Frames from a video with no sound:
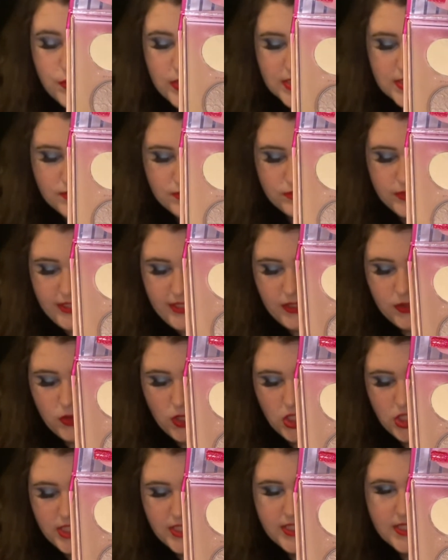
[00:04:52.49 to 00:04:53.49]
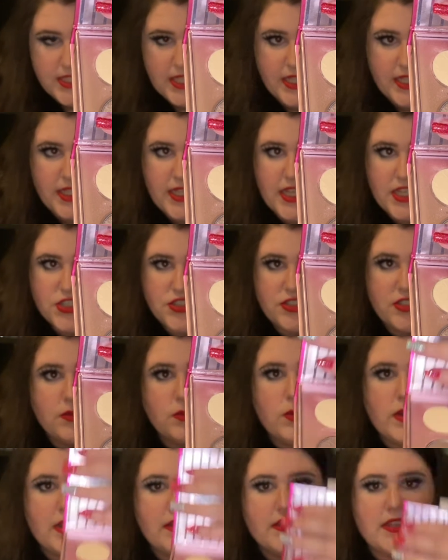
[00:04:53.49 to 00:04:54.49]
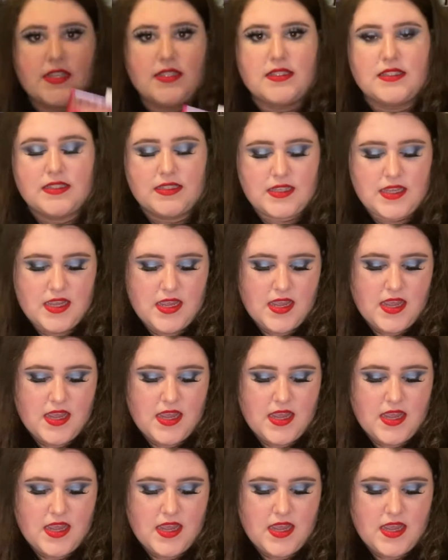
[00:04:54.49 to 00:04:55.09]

It's really gorgeous. I actually wear this.